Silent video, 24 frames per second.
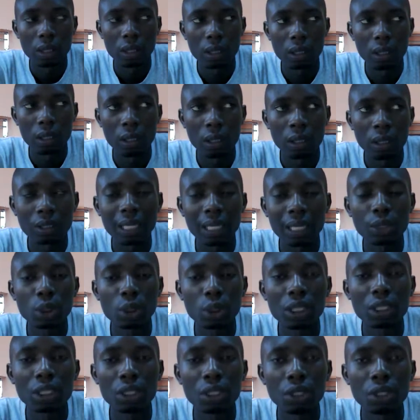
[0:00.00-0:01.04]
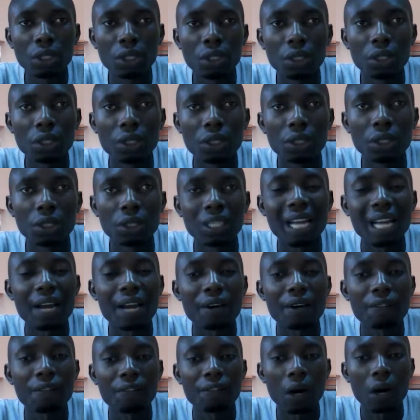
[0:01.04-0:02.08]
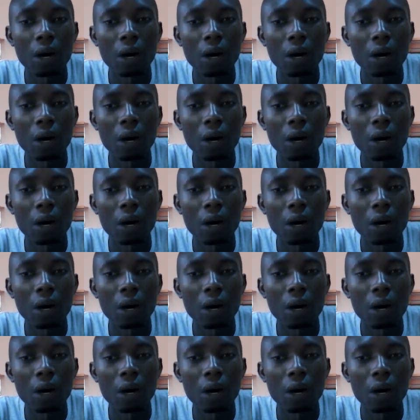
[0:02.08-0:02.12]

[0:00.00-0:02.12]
It's actually the kind of